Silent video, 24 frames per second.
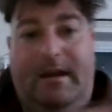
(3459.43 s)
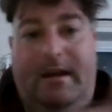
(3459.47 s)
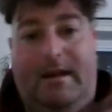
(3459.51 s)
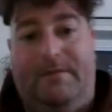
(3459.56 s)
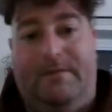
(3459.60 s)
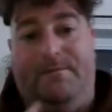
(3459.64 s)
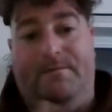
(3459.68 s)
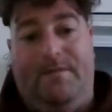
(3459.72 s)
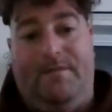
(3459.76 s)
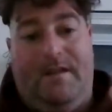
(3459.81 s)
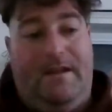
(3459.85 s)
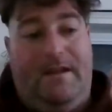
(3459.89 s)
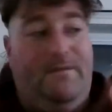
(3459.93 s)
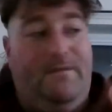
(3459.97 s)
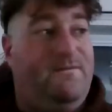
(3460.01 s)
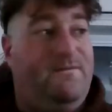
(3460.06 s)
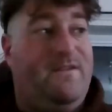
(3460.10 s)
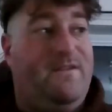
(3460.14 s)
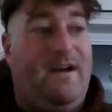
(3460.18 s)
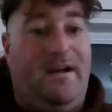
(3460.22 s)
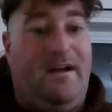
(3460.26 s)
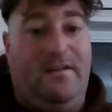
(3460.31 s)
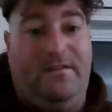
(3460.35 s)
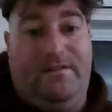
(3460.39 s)
In
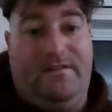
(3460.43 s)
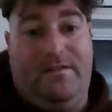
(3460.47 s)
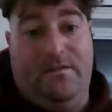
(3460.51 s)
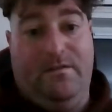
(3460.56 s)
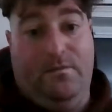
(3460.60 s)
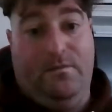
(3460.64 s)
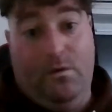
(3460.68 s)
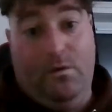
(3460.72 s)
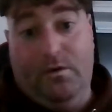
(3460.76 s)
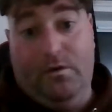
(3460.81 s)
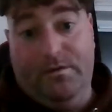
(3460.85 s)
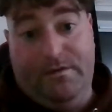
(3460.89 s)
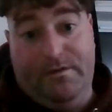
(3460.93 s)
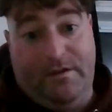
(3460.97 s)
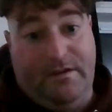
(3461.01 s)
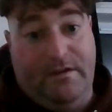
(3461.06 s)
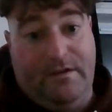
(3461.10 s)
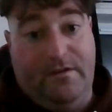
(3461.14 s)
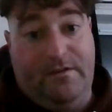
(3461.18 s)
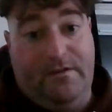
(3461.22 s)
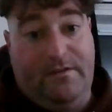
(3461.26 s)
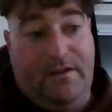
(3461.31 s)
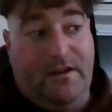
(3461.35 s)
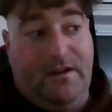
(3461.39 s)
fact, water
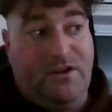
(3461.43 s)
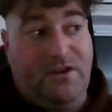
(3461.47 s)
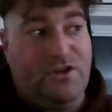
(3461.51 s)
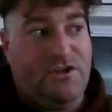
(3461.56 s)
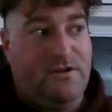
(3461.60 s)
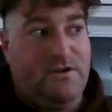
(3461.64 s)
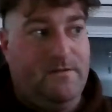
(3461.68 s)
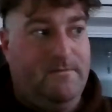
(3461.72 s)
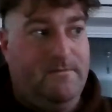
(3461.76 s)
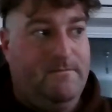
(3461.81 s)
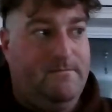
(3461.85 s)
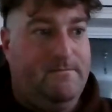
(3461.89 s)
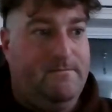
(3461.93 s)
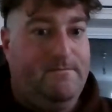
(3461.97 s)
usage